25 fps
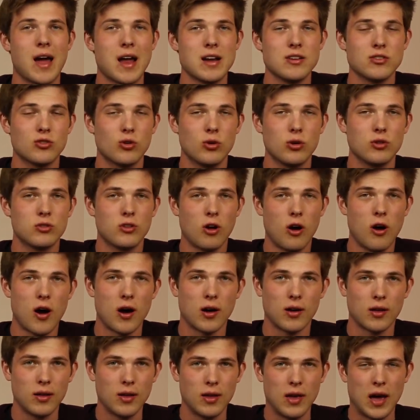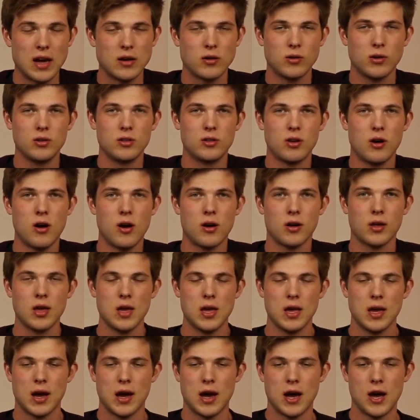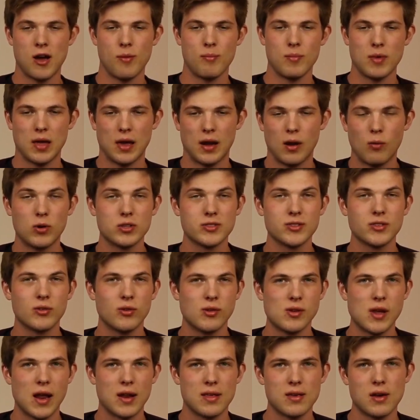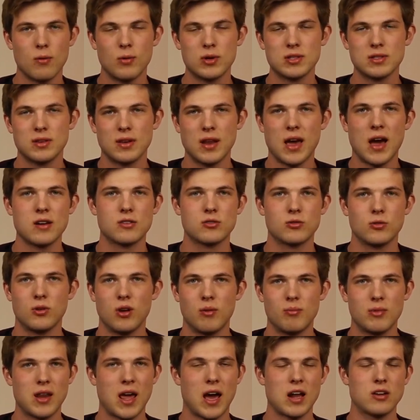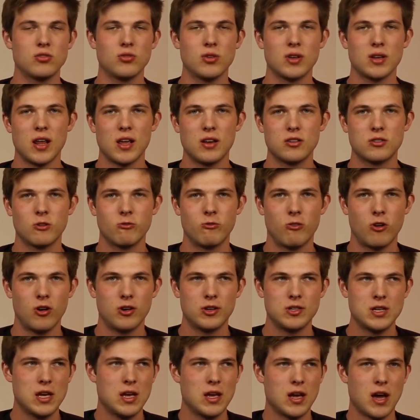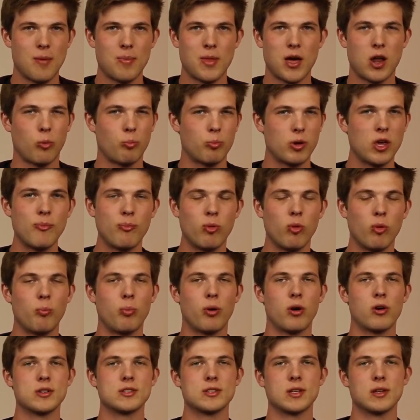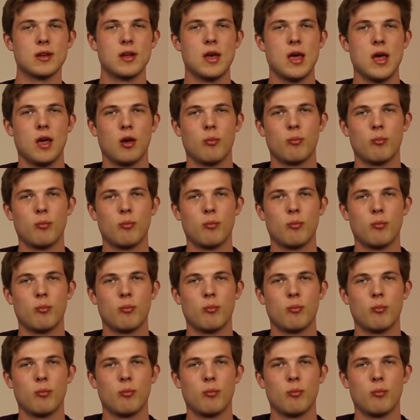I just couldn't talk. I couldn't talk, and I wasn't good at it. I wasn't natural. I'm naturally an introvert. I'm not a people person.